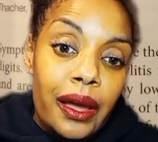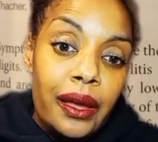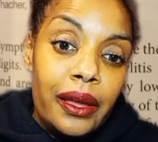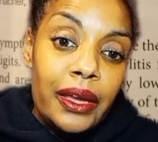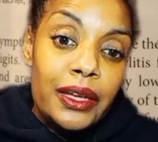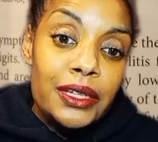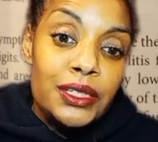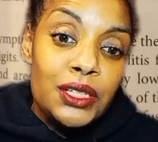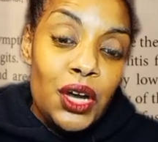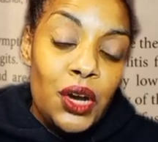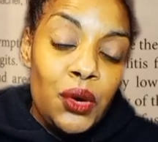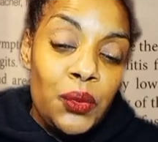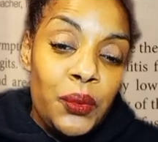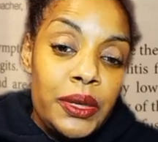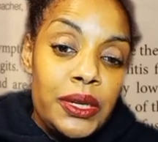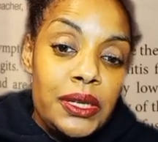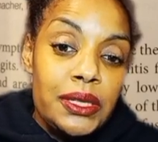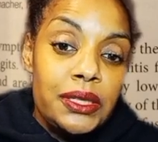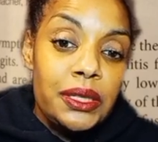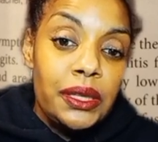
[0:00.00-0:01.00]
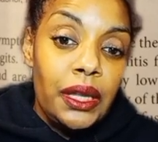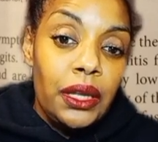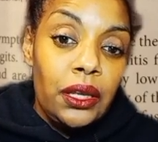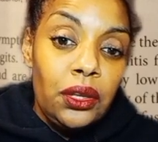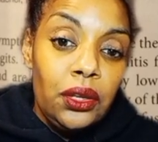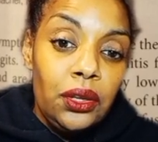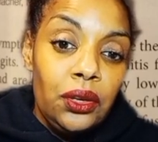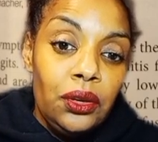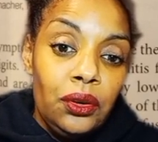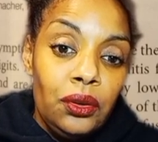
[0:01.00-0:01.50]
As always,
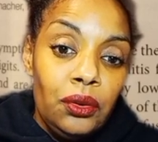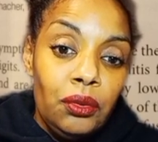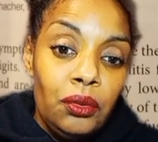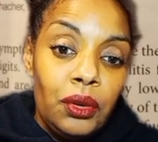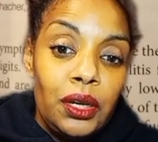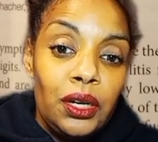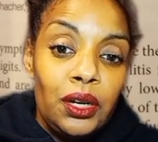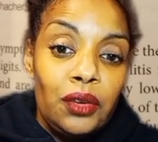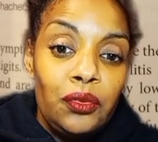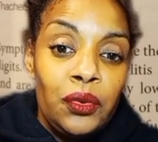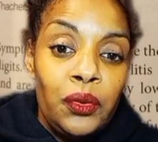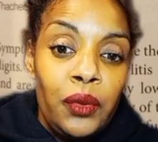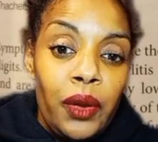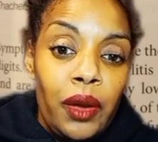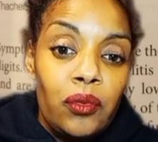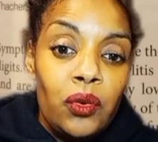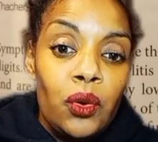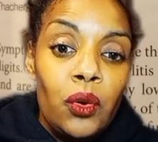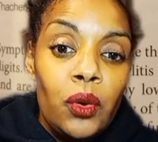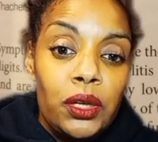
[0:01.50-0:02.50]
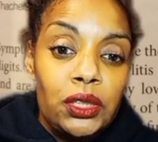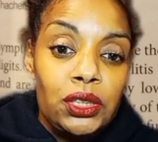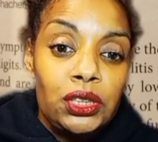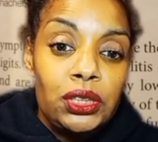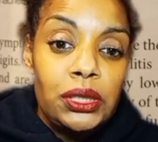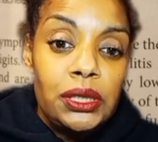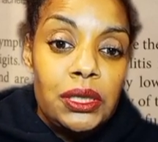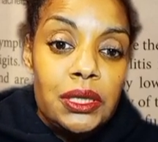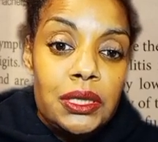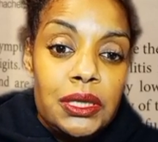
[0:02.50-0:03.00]
thank you. And if you have
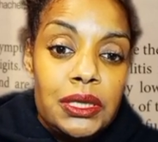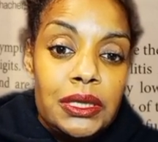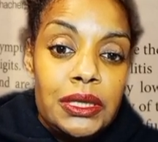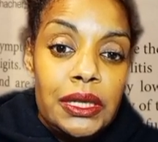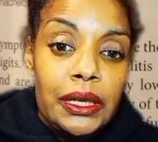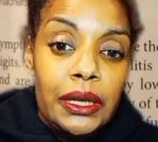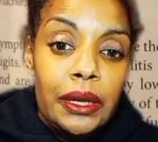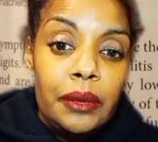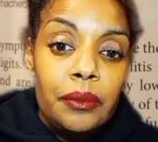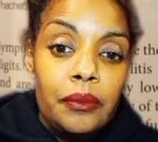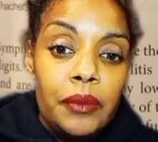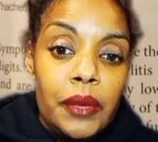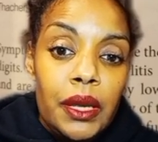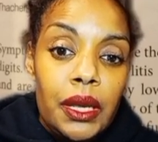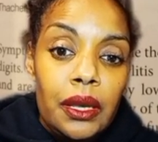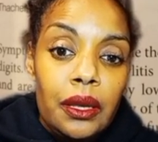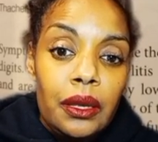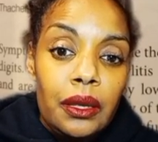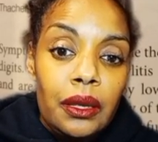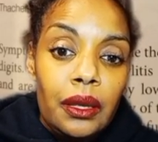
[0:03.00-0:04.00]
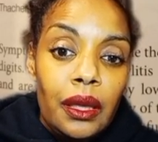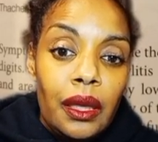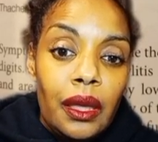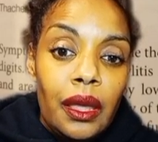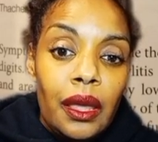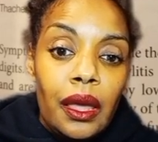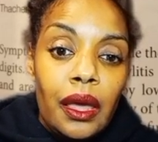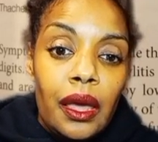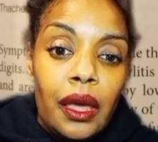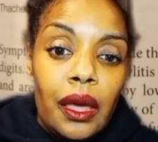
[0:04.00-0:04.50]
questions, DM me.
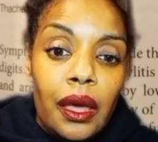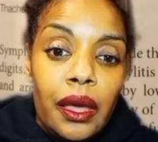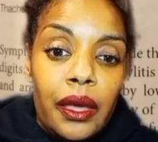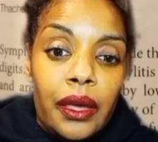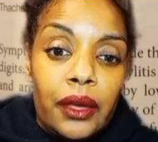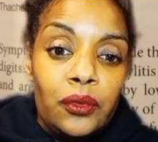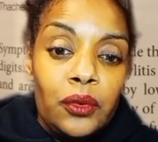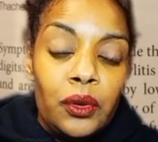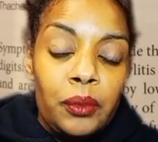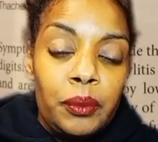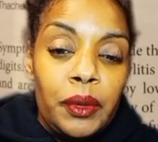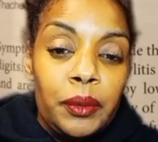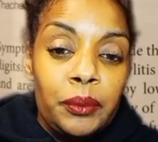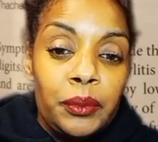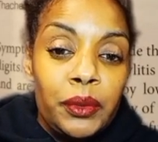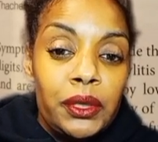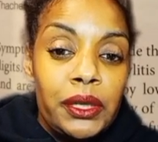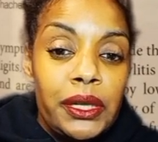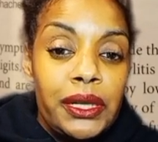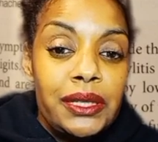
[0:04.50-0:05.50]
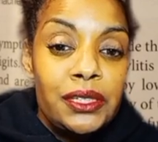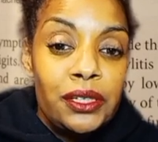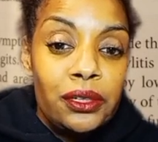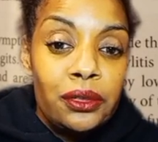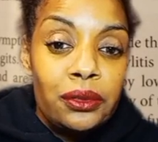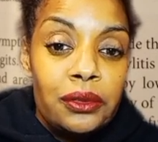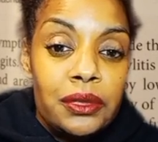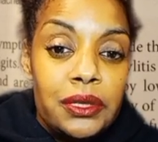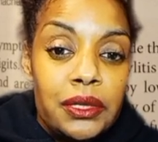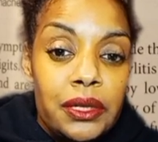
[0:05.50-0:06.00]
And remember that
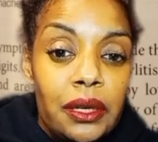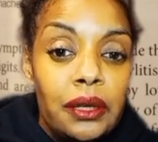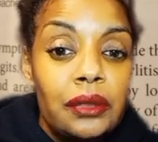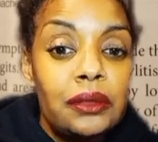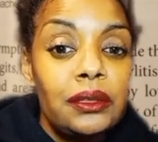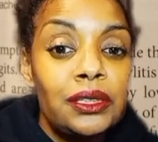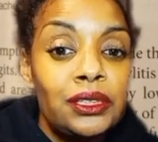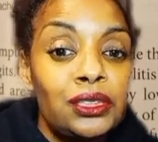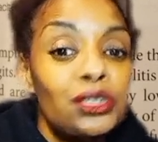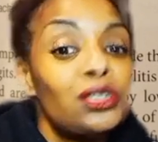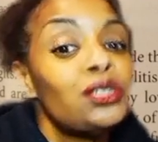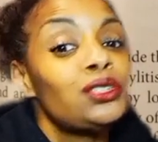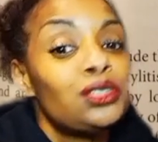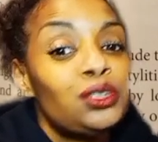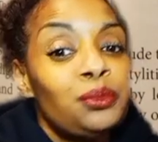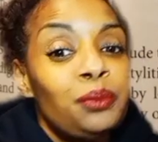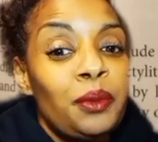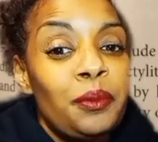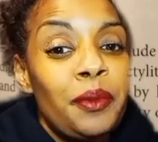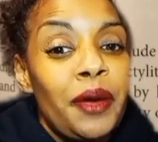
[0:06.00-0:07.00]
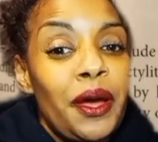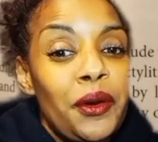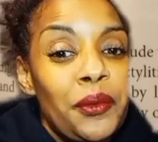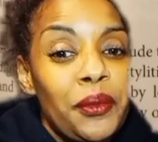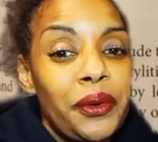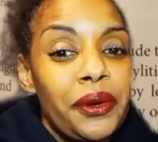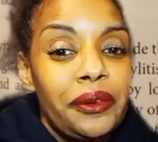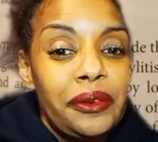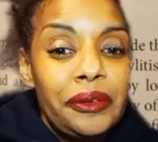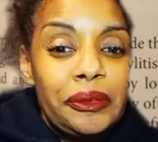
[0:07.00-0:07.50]
sickle cell is your superpower.